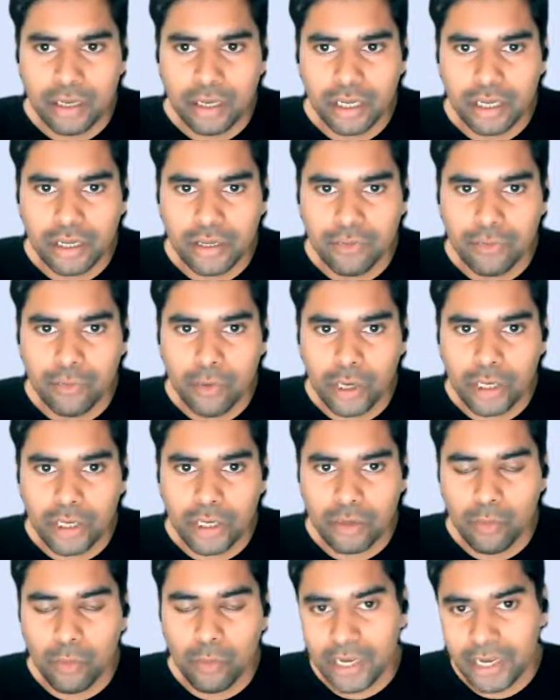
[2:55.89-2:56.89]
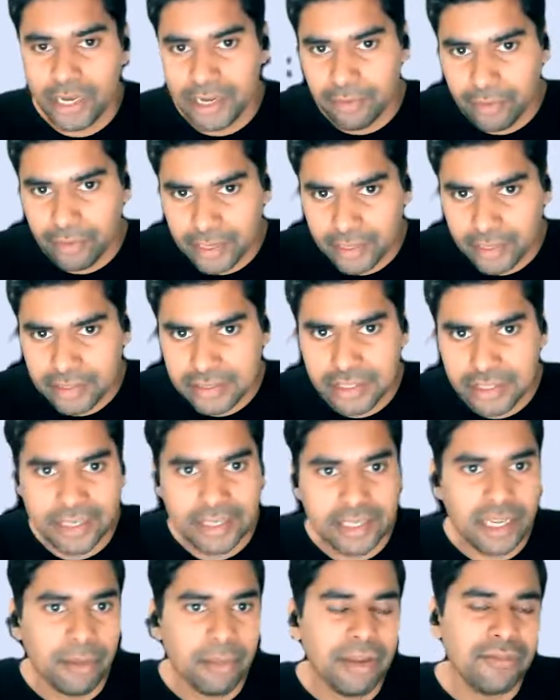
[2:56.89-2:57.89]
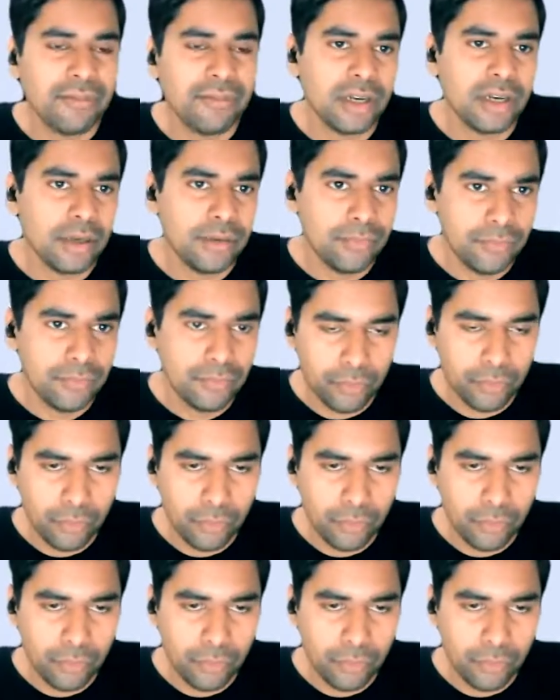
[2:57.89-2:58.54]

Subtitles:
where is the data coming from,